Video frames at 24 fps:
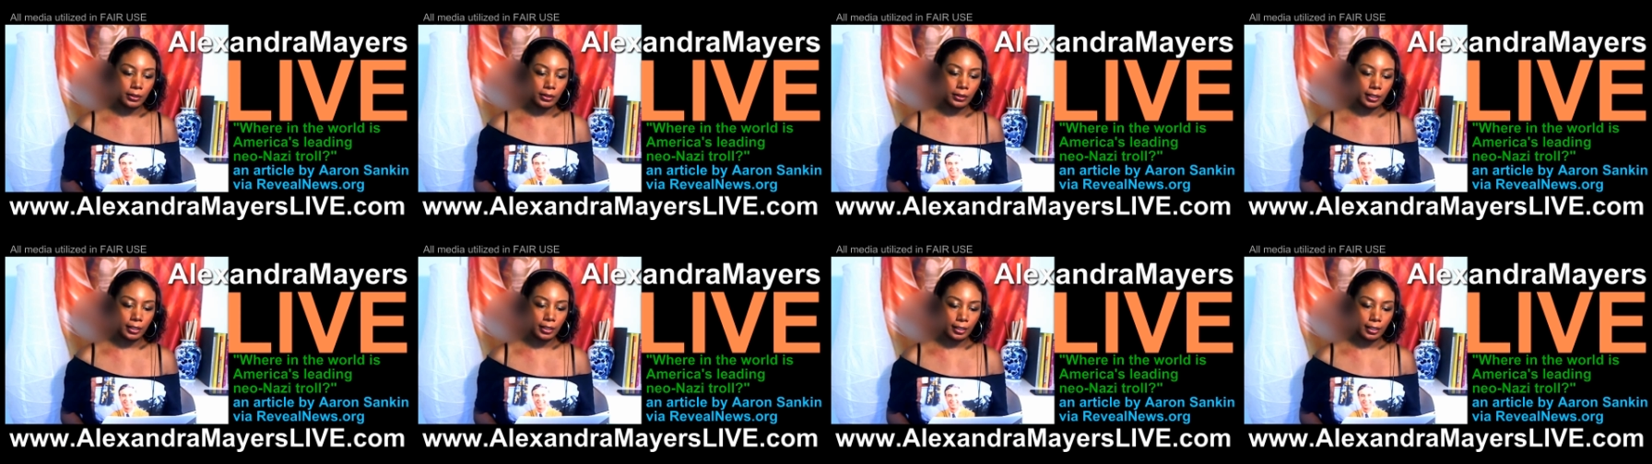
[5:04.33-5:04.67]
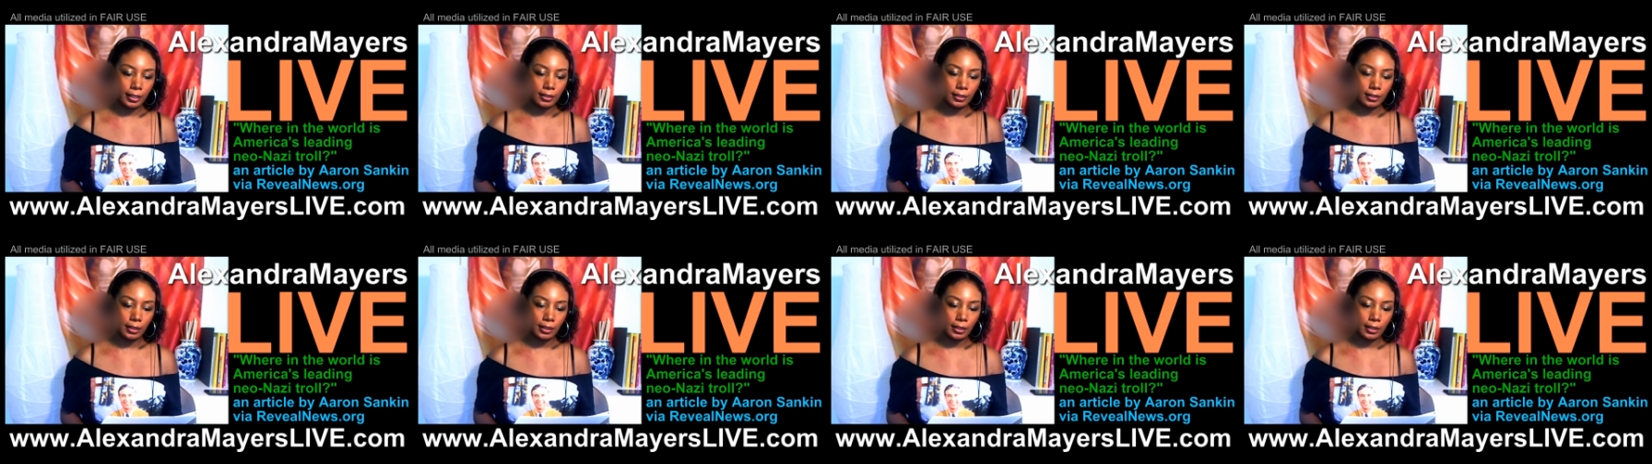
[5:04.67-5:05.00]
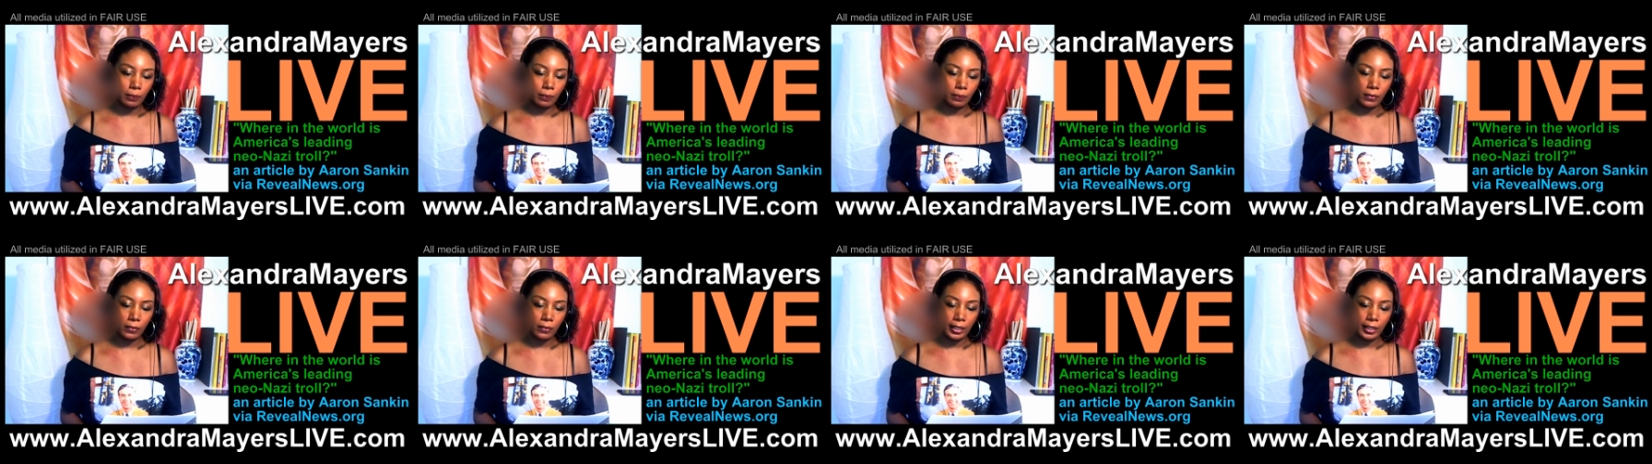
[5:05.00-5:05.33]
against him
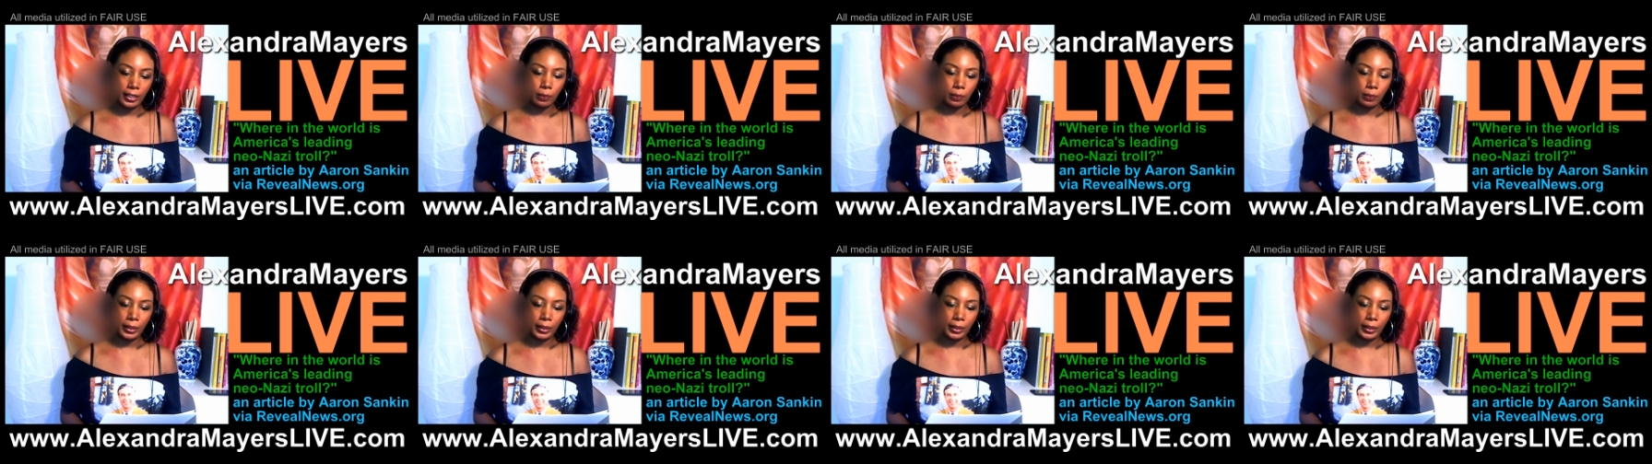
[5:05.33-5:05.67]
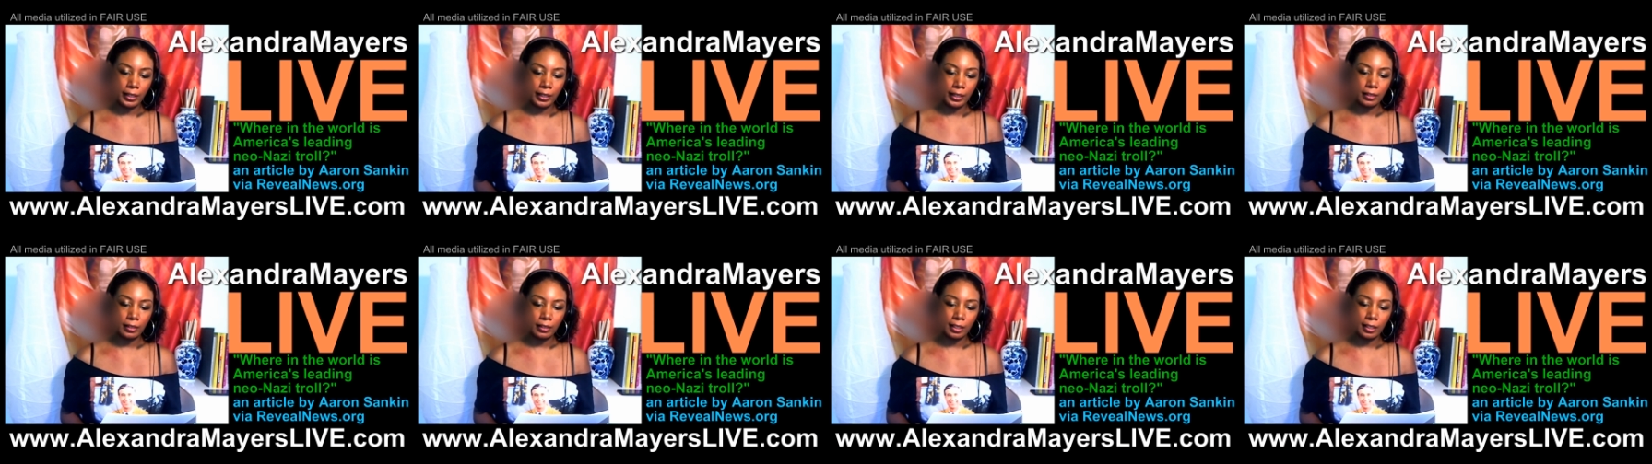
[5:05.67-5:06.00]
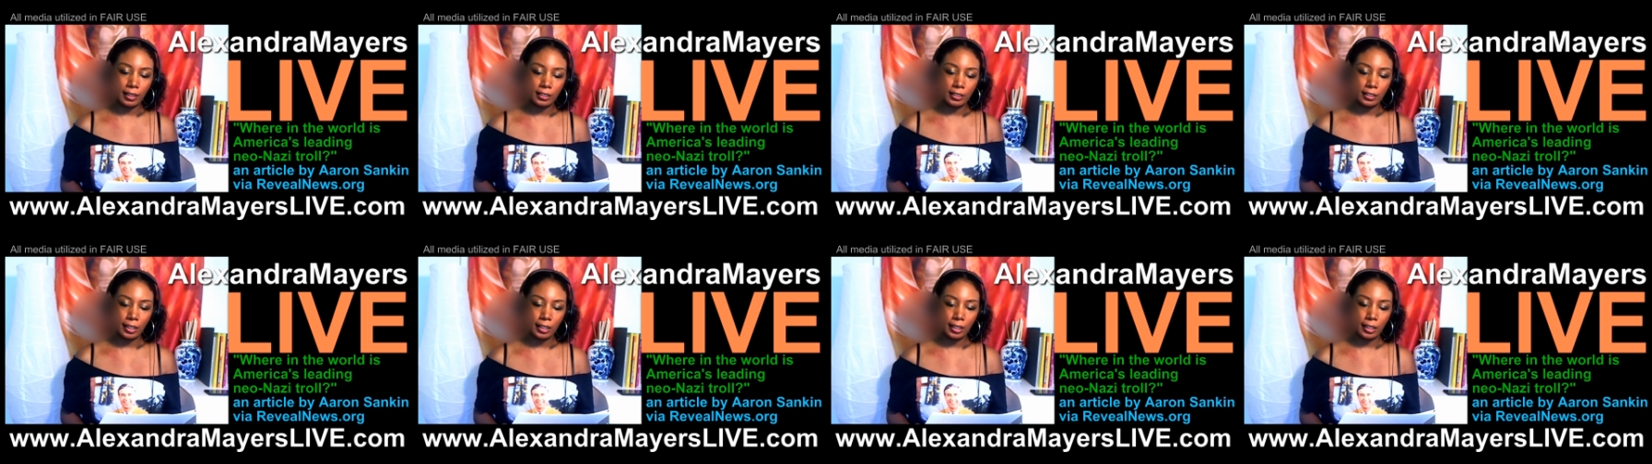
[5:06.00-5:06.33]
filed by the
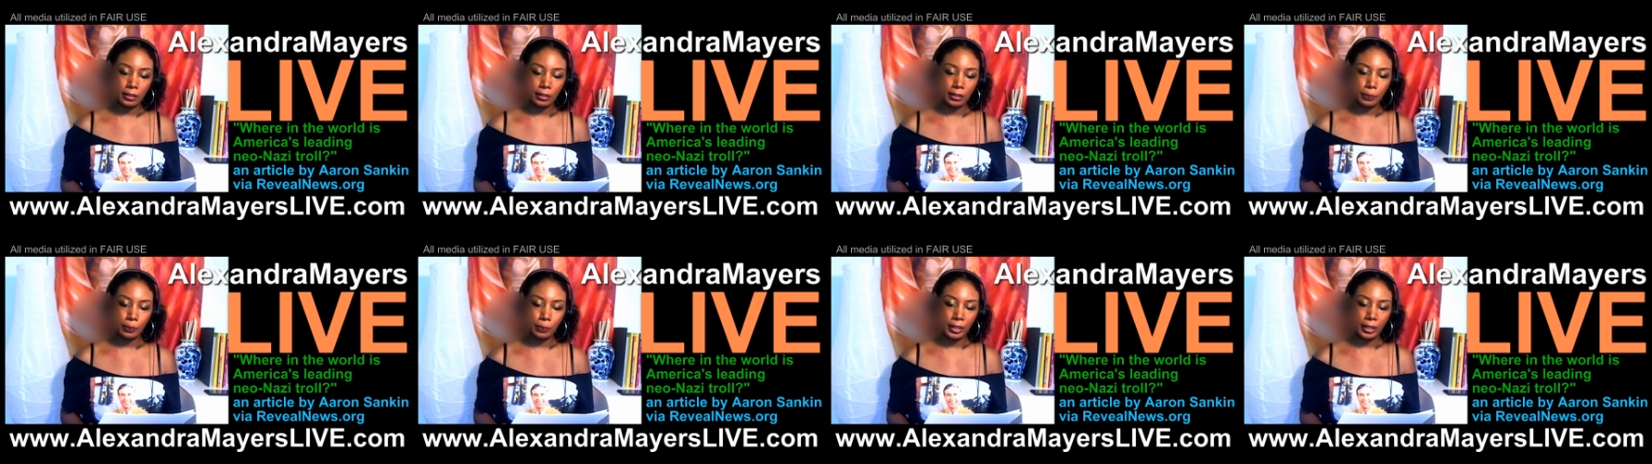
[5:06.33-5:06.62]
Southern